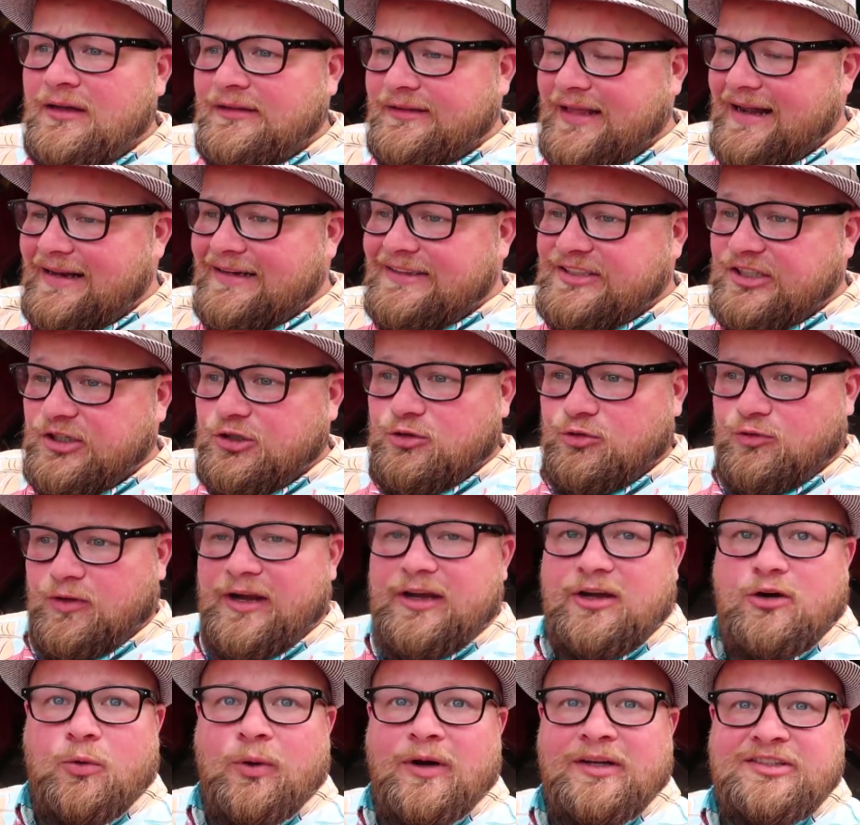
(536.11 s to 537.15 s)
That is a
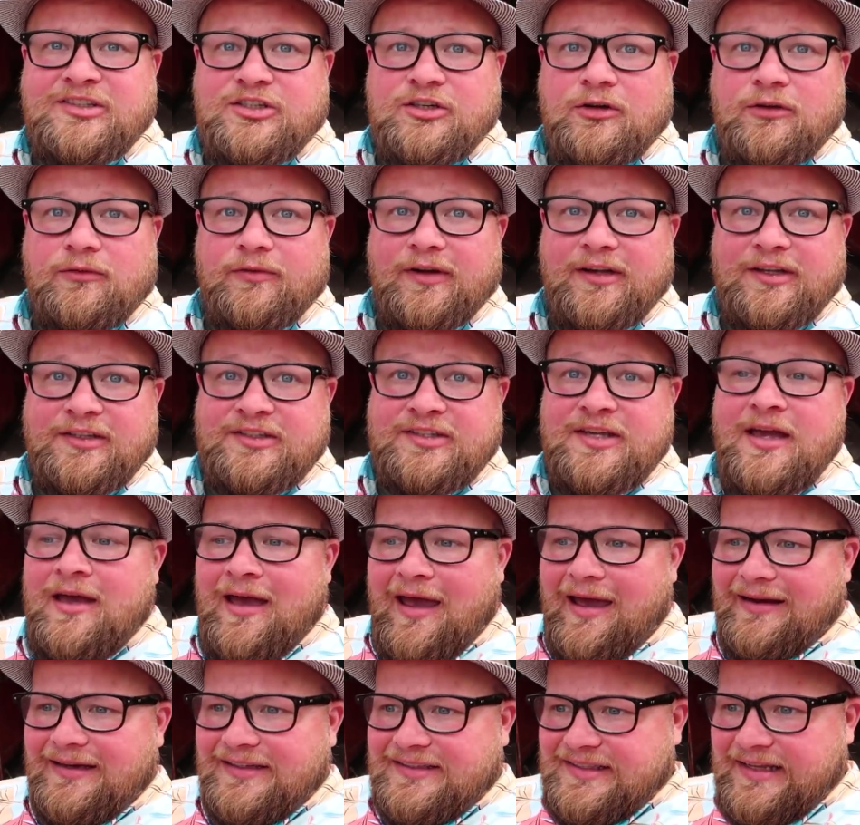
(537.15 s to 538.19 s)
great quick service,
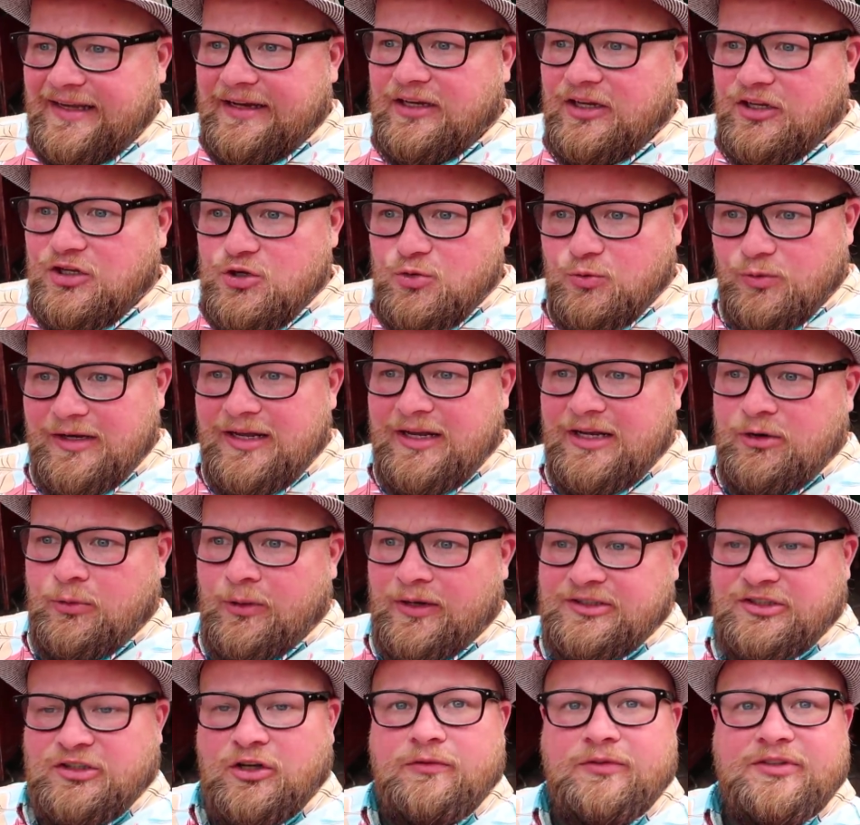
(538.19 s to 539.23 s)
and it's like a unique
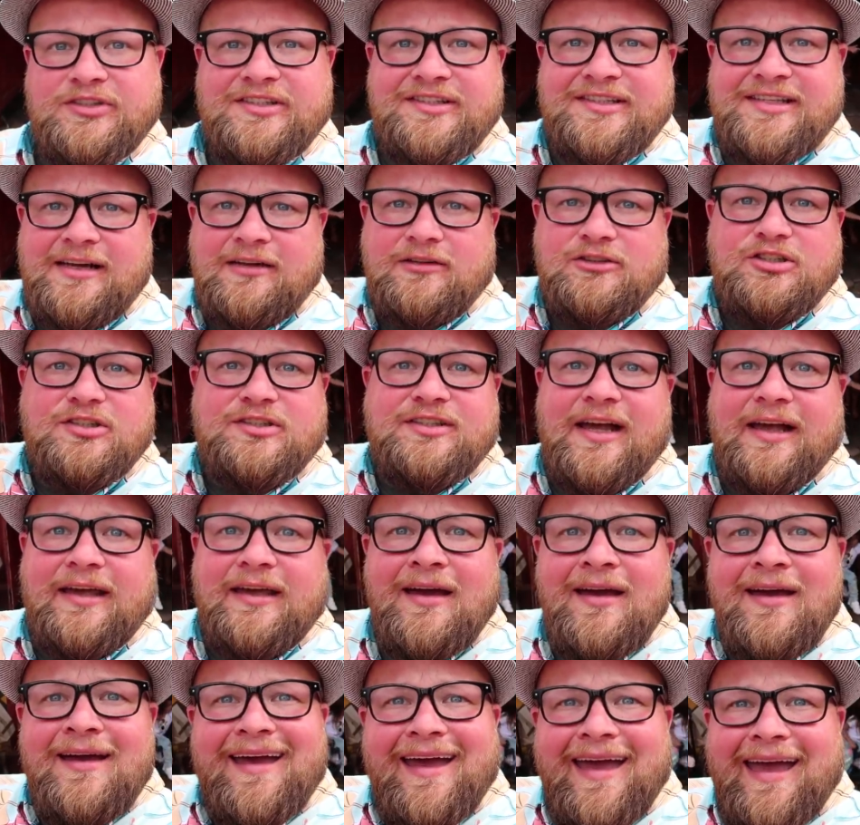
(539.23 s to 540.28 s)
quick service instead of just like
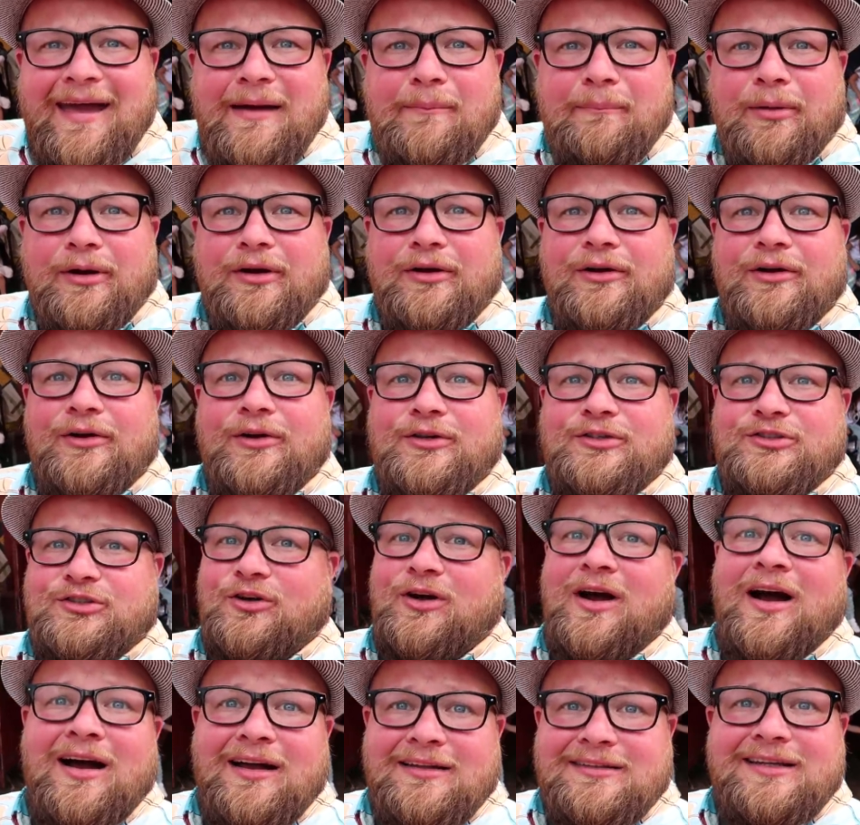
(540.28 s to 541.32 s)
hamburgers or
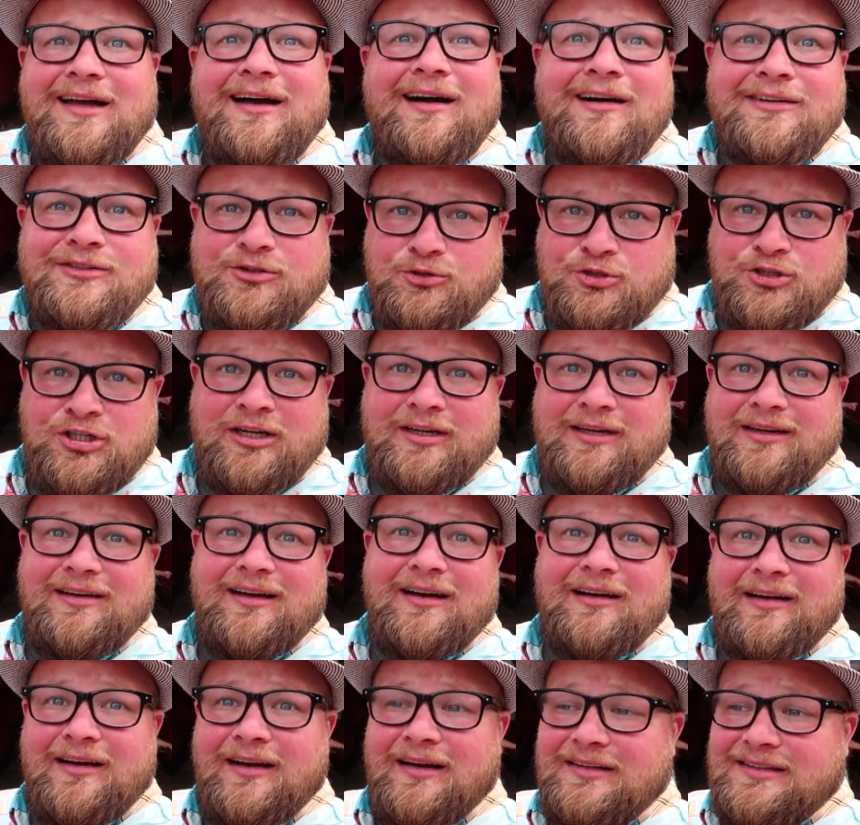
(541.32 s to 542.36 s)
hot dogs or chicken
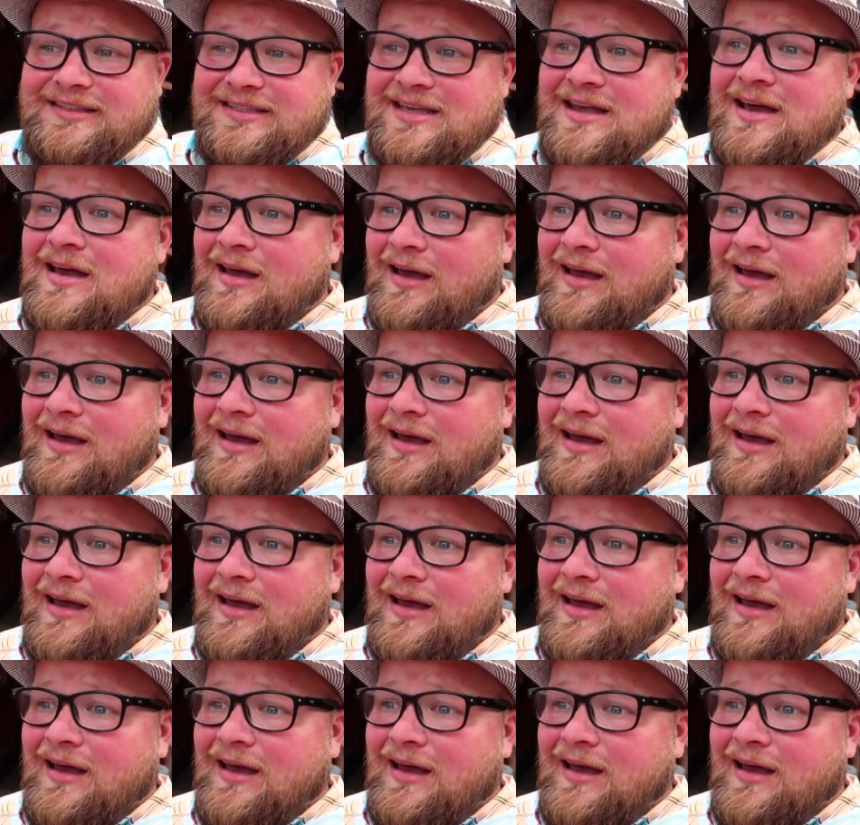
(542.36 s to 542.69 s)
nuggets.